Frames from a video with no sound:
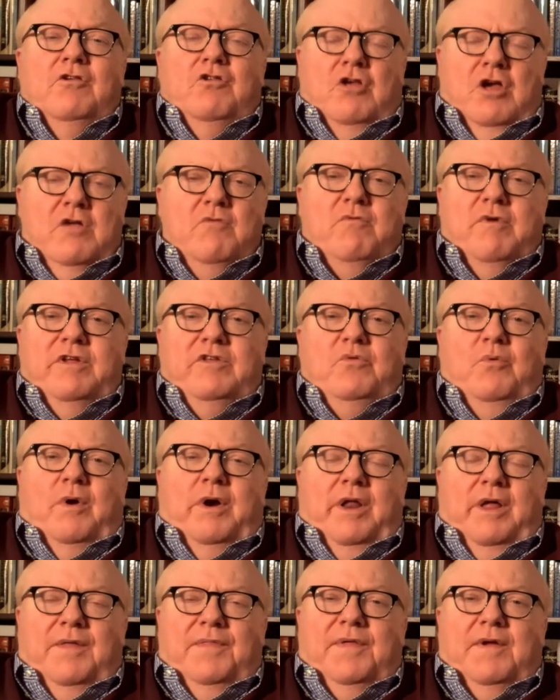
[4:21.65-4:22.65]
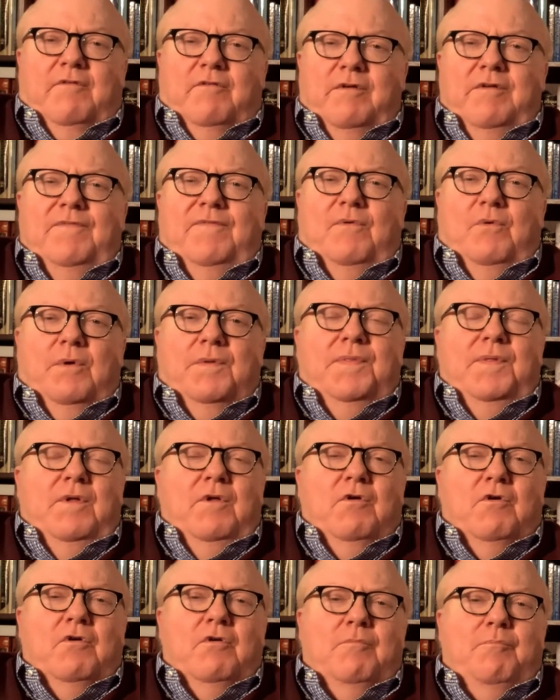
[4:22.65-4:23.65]
January 20th, every fourth
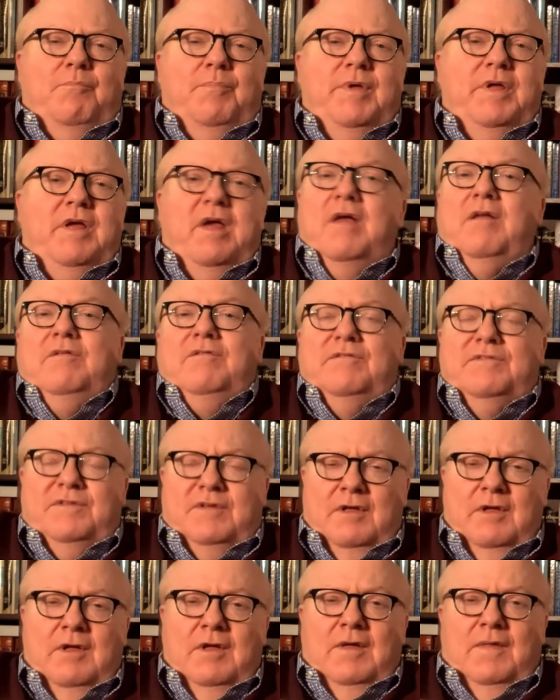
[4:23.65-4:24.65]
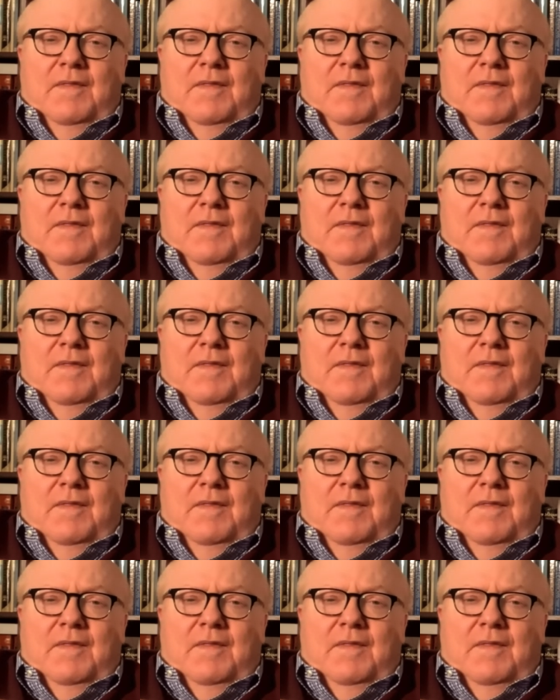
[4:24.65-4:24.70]
year begins